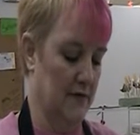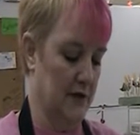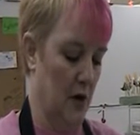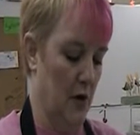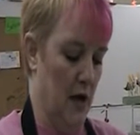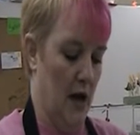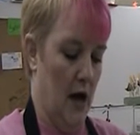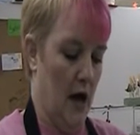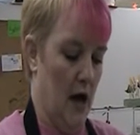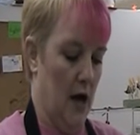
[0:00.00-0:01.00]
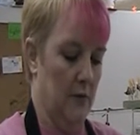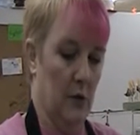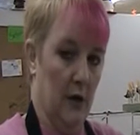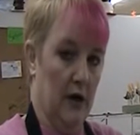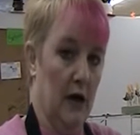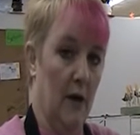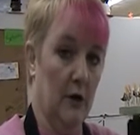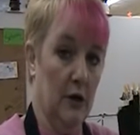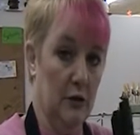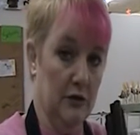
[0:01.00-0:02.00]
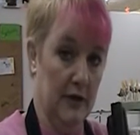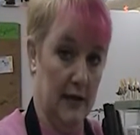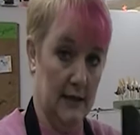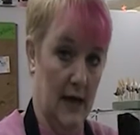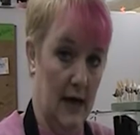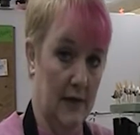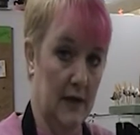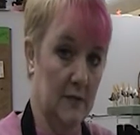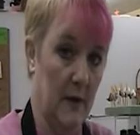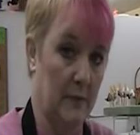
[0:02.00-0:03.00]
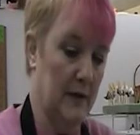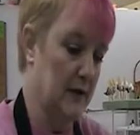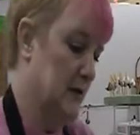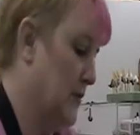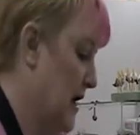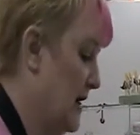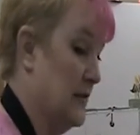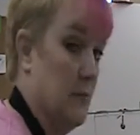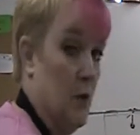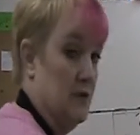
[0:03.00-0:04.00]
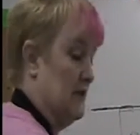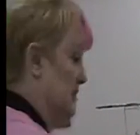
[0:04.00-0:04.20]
So I'm going to use like 10 of these puppies, okay, the boba tea